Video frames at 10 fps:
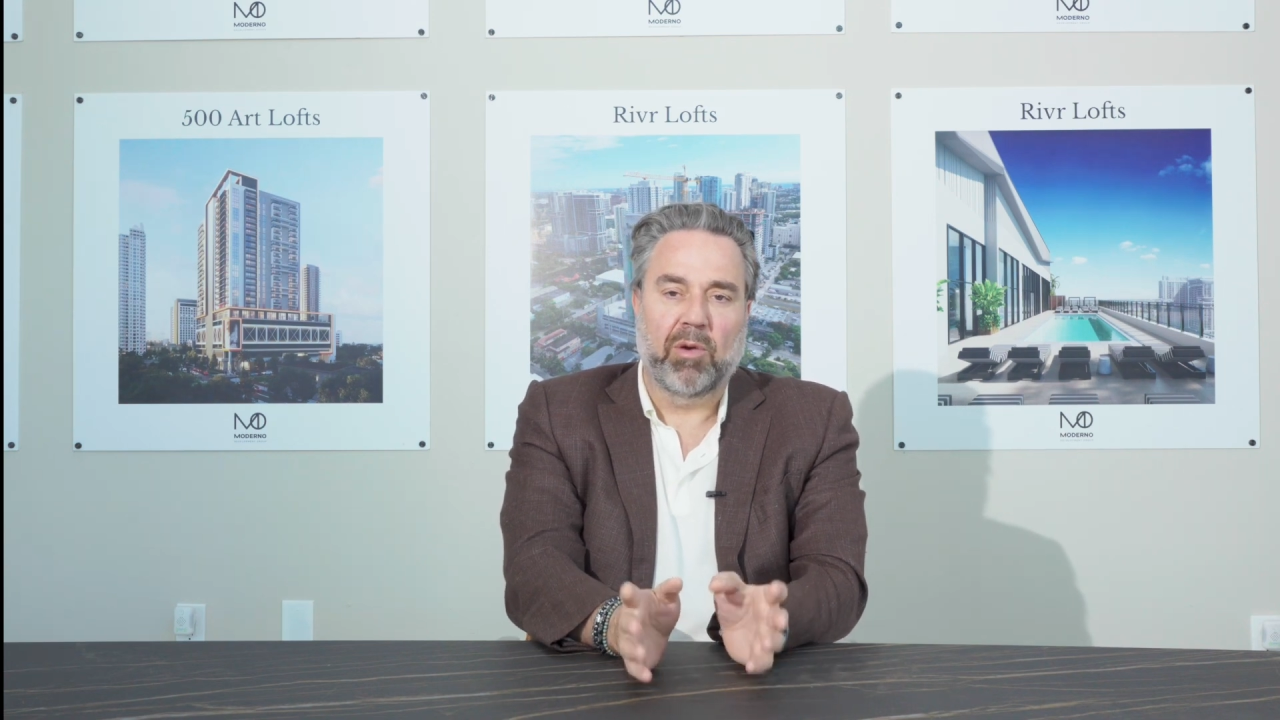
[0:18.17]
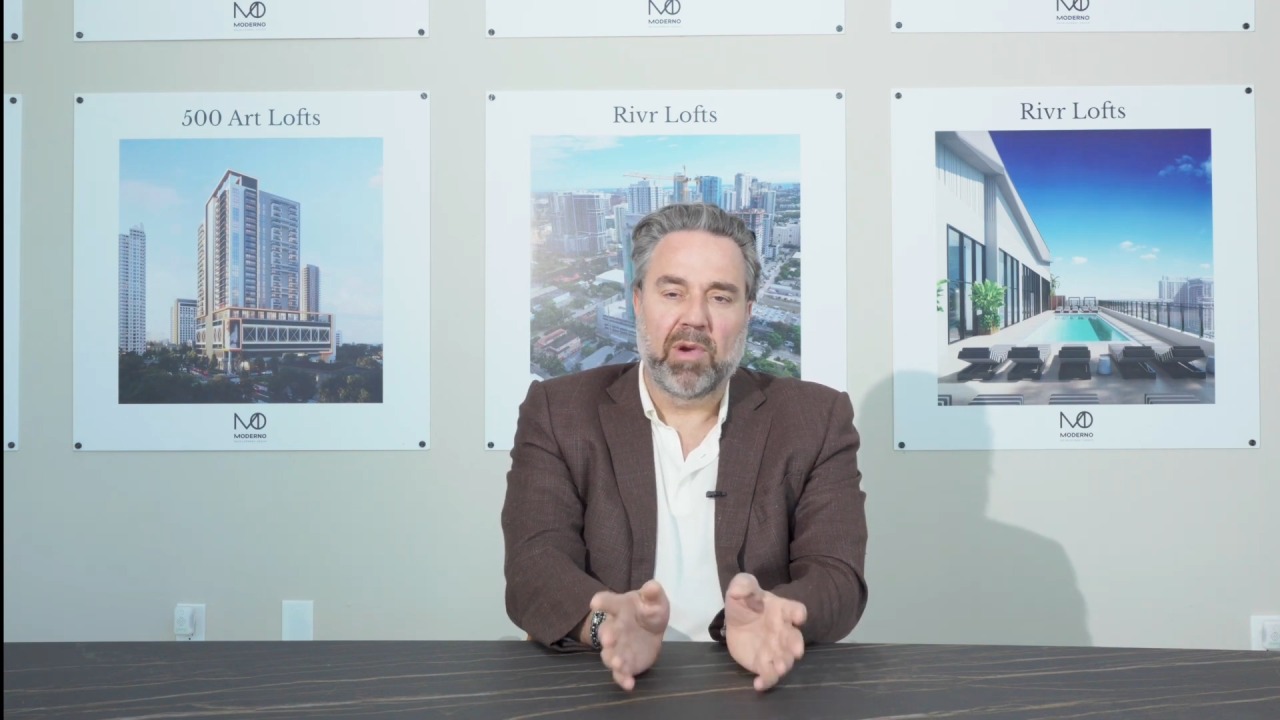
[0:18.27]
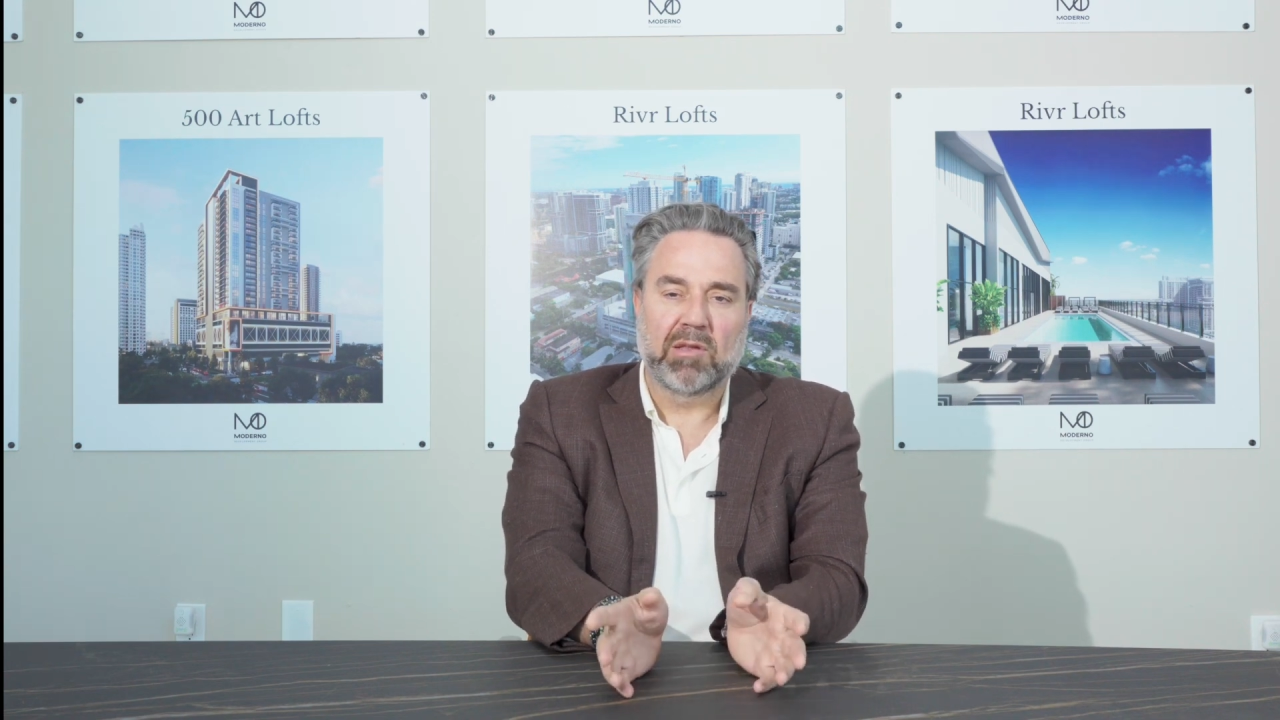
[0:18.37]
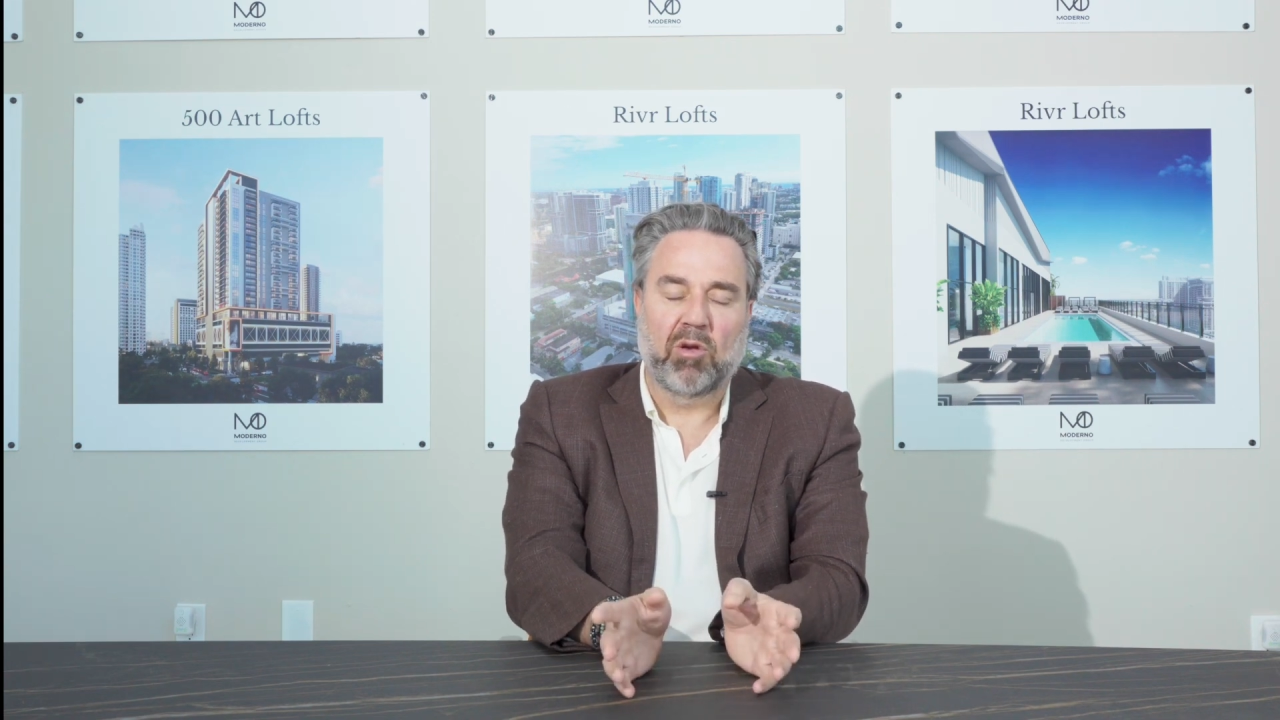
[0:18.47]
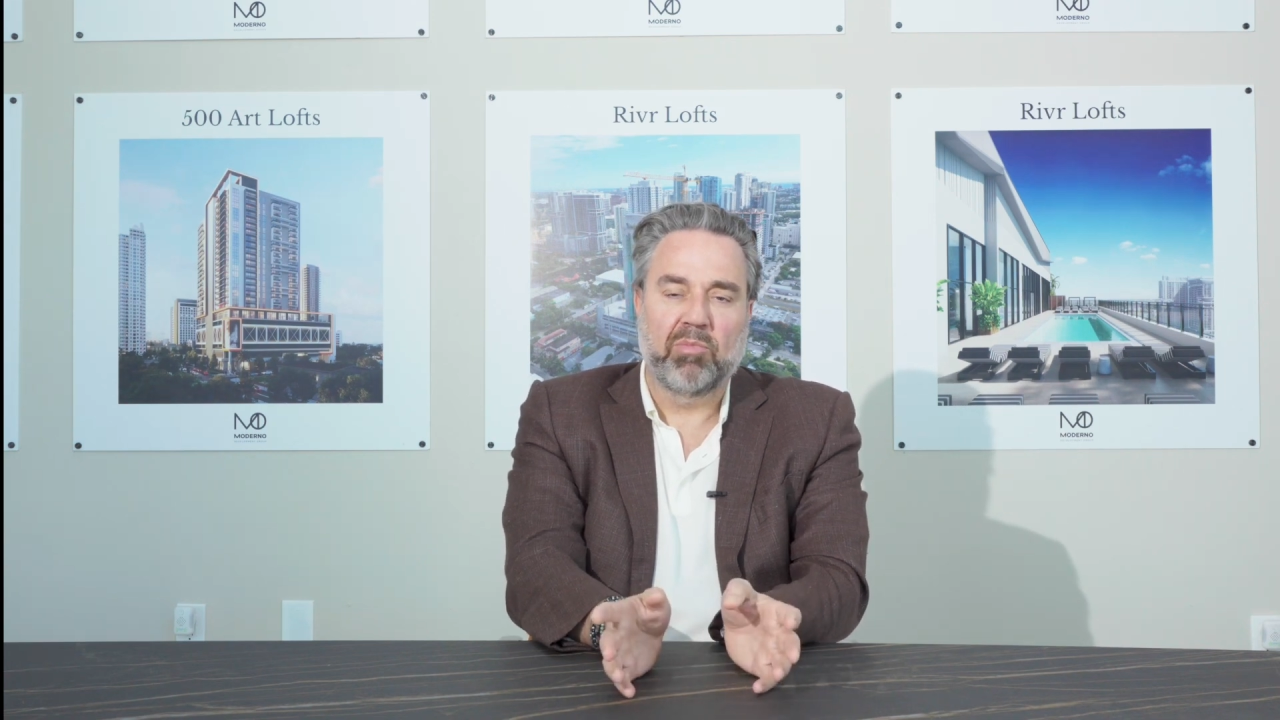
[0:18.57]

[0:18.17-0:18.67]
a rental